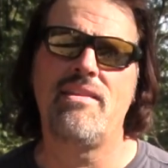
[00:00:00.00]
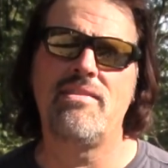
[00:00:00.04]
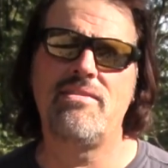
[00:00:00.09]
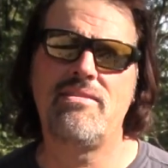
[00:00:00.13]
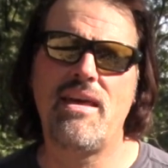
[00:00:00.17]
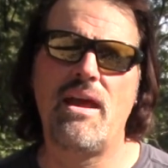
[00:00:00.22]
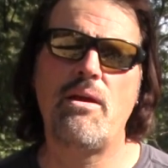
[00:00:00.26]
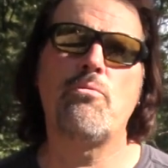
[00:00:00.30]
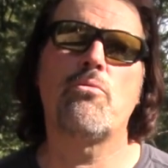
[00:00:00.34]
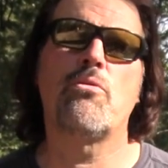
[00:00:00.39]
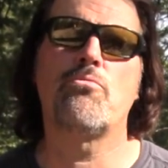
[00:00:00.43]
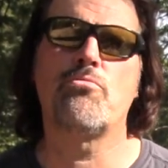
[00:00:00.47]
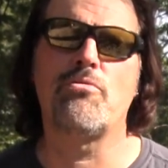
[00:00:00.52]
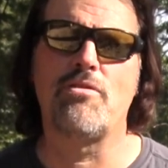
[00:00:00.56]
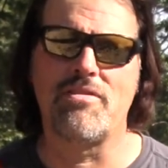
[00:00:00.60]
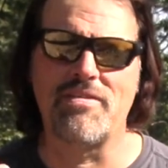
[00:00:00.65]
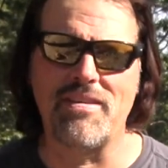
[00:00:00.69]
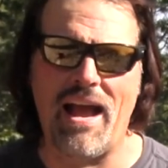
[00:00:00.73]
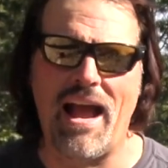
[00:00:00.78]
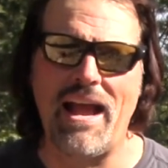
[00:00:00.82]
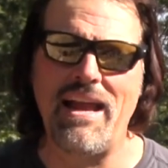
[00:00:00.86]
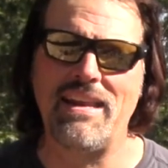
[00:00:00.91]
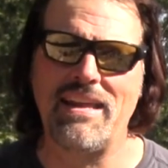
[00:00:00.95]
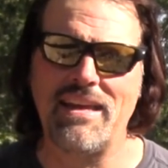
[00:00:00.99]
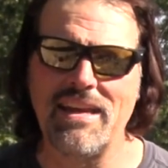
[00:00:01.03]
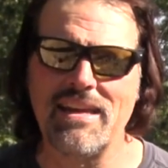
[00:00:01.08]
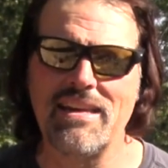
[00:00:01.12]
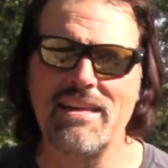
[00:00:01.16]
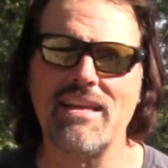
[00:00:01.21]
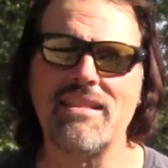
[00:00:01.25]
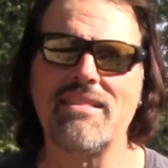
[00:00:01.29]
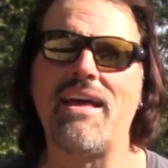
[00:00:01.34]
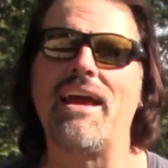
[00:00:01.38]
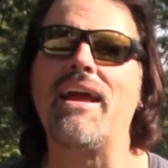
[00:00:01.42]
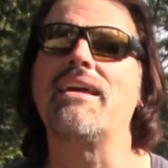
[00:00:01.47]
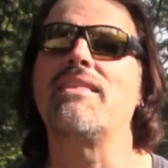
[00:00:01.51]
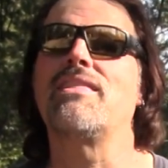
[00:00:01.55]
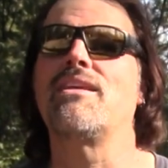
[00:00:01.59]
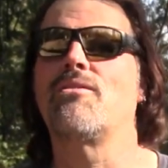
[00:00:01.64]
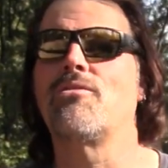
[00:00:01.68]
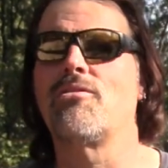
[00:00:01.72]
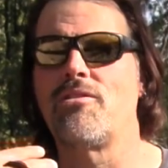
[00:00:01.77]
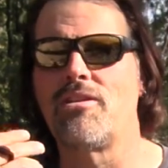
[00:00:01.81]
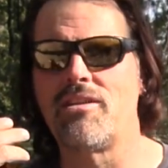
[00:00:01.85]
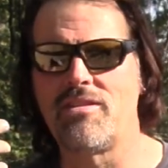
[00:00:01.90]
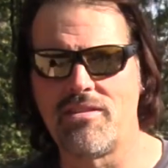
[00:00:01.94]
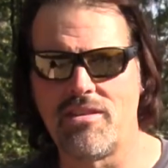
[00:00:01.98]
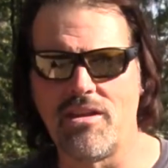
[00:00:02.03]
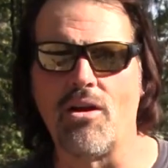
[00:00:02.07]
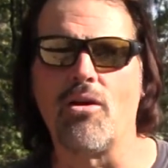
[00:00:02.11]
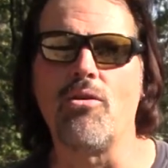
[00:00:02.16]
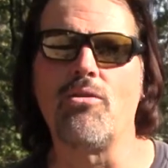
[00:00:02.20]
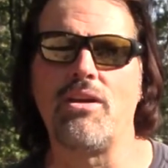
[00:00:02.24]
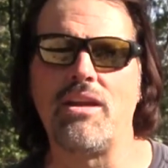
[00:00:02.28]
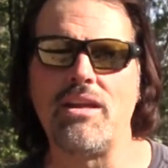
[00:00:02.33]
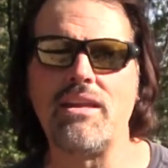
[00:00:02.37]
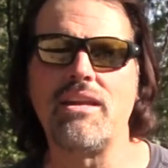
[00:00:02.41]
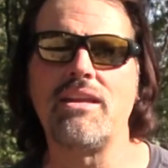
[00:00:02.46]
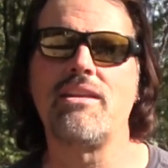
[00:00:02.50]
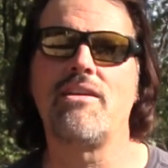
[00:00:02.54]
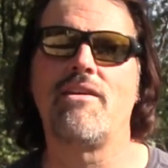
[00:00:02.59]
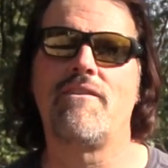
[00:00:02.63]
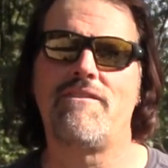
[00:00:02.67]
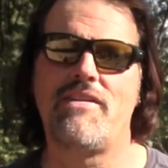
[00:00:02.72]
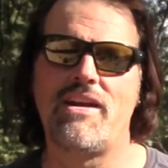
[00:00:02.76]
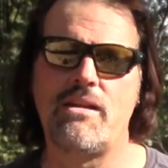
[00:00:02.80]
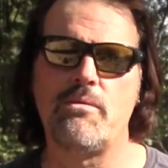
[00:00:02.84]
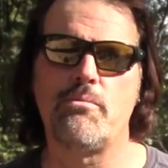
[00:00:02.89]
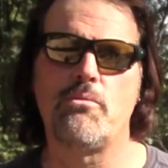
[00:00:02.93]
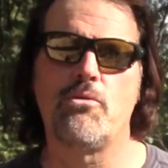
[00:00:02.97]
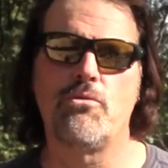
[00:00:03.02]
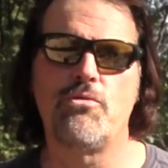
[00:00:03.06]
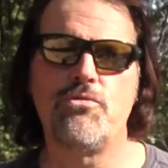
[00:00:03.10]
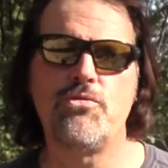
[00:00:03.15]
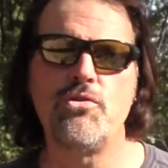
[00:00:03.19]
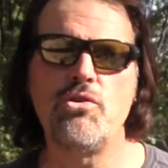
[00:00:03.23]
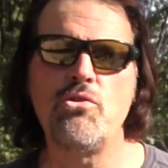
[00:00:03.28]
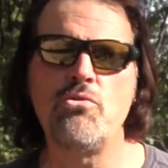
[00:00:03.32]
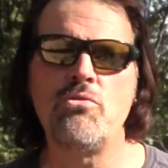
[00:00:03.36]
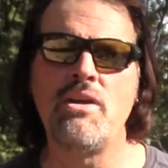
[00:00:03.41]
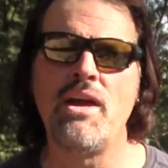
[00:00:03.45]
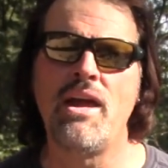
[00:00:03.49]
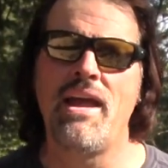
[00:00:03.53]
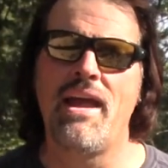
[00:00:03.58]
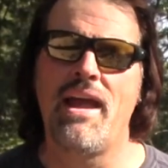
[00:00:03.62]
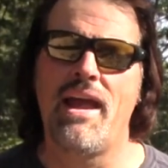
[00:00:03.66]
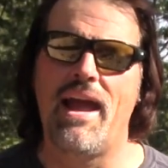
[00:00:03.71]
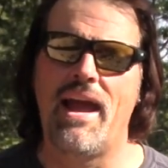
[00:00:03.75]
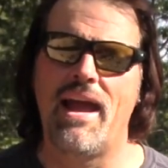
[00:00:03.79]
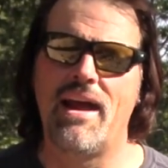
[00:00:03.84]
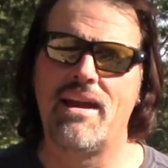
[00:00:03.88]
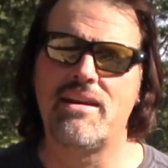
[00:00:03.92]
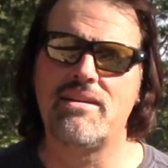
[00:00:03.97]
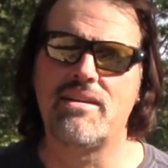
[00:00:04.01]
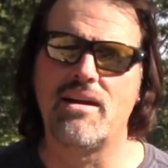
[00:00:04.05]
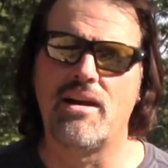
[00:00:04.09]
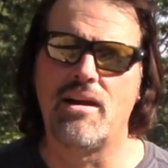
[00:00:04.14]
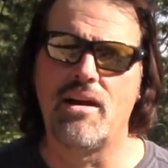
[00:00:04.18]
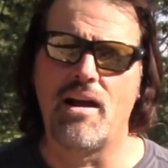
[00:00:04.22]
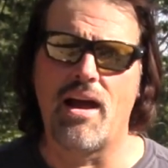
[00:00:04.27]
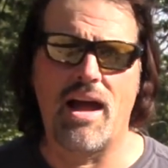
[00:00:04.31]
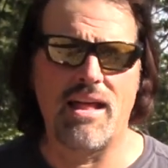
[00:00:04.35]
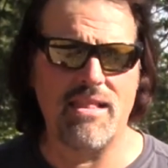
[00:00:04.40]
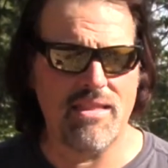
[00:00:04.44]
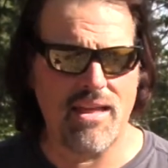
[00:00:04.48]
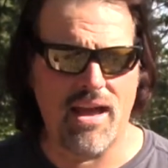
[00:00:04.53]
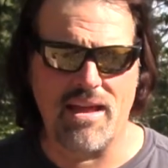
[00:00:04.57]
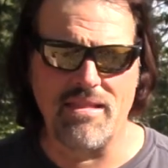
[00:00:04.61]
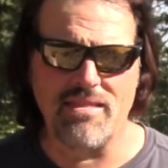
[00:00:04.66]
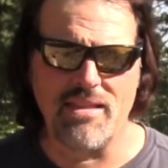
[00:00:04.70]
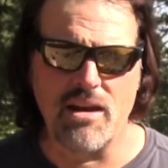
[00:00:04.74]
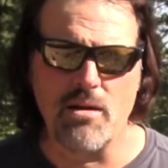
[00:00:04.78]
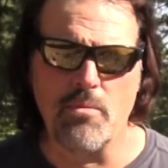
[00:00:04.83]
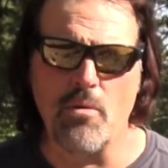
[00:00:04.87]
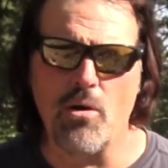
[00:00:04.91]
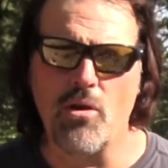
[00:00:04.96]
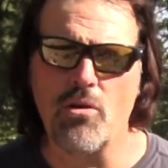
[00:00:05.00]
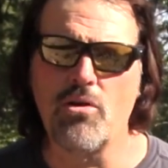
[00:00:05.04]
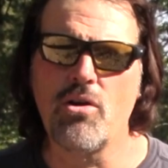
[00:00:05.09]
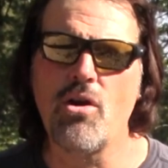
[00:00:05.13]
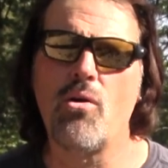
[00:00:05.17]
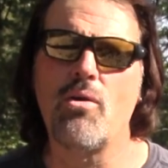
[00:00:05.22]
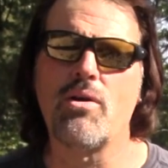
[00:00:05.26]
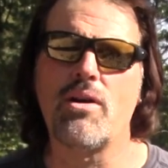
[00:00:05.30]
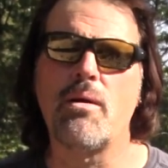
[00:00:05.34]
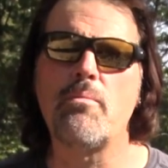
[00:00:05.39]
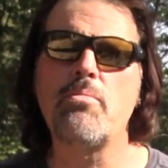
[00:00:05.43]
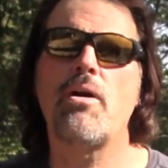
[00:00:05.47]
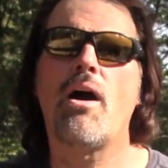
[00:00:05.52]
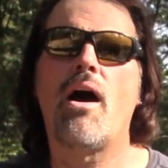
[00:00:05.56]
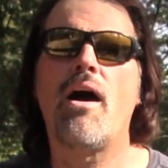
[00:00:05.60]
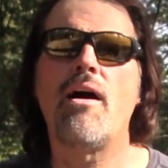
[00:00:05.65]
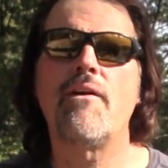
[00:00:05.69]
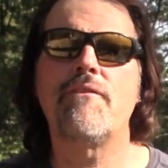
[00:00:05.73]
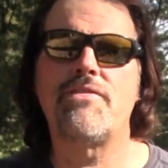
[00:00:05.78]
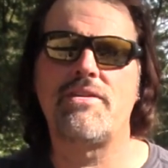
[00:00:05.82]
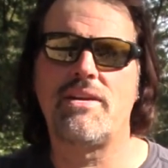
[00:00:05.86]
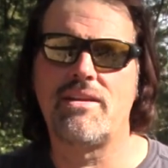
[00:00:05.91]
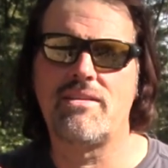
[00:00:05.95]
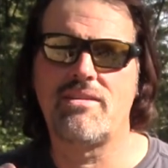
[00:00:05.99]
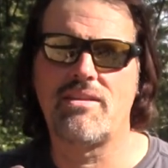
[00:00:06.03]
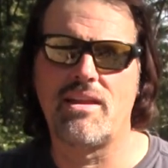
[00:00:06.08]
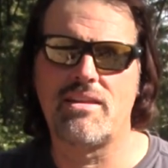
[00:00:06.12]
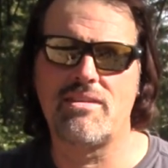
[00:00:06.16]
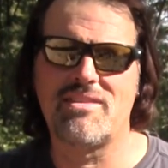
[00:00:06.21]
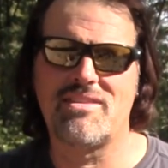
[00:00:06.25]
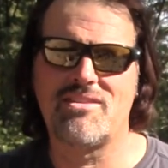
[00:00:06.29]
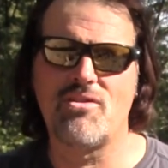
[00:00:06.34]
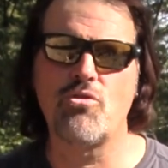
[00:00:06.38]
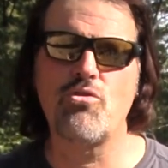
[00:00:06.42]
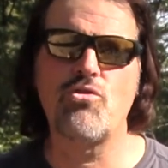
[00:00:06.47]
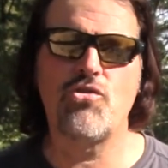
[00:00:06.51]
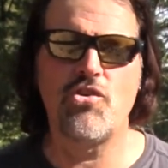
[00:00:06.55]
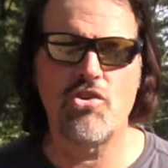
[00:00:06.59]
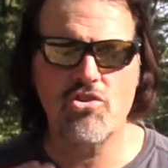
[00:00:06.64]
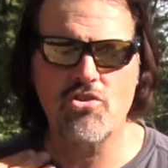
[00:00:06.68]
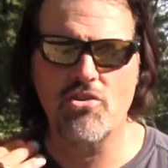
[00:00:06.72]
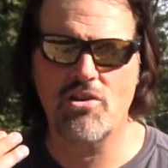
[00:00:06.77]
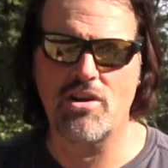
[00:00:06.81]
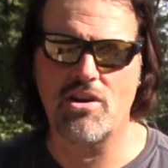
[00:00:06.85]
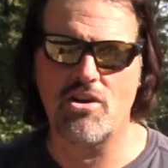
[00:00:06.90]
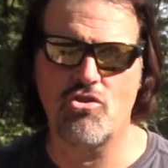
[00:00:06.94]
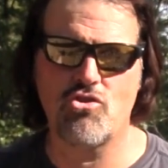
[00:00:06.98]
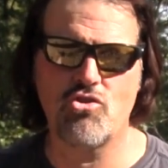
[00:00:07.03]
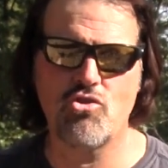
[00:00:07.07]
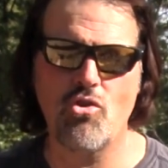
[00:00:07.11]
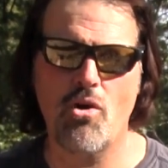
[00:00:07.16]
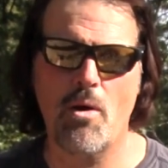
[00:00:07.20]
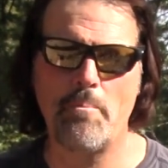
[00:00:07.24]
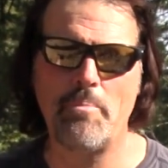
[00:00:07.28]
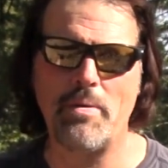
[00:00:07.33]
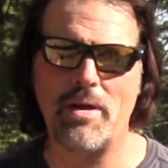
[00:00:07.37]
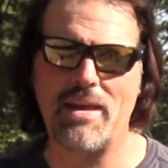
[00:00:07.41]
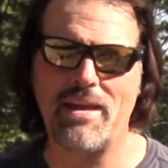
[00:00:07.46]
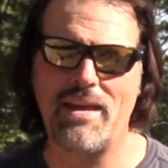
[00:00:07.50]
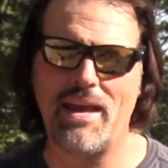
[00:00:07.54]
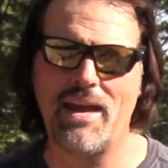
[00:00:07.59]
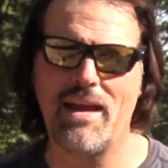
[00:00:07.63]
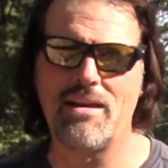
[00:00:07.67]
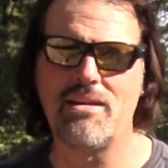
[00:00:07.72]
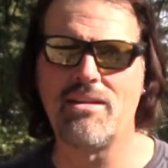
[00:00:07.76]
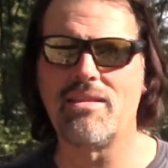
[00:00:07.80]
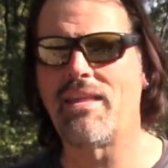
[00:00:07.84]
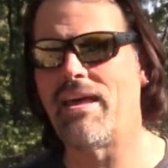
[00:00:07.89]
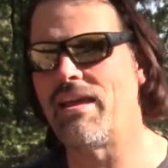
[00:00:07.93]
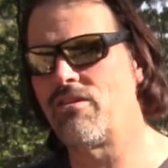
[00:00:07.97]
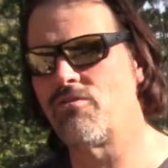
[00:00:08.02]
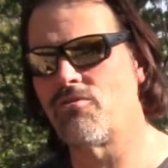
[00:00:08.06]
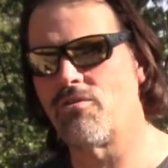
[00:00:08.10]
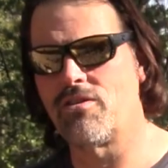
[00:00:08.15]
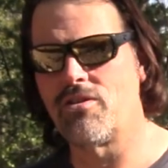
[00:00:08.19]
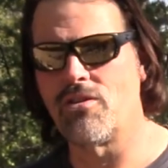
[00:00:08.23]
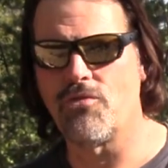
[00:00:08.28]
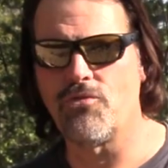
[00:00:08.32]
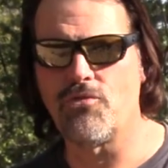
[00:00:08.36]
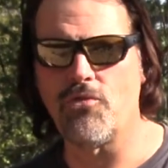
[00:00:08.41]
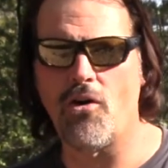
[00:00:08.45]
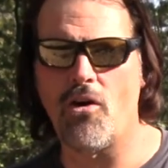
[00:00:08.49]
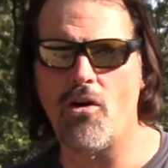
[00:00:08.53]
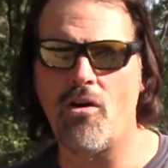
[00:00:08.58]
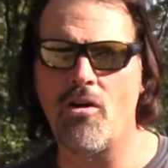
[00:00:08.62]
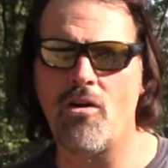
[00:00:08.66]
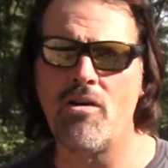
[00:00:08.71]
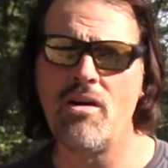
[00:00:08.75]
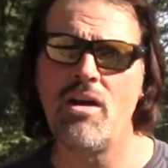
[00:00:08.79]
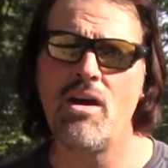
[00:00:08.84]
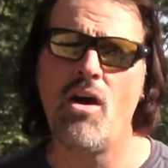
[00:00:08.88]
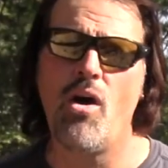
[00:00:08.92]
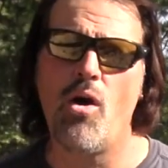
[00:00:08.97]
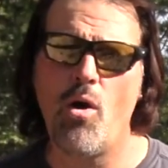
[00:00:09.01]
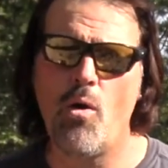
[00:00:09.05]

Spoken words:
They were residing in the lake. They were, you know, eating the available food, and I let them all go. And I'm confident that those fish are going to show up again later in the fall.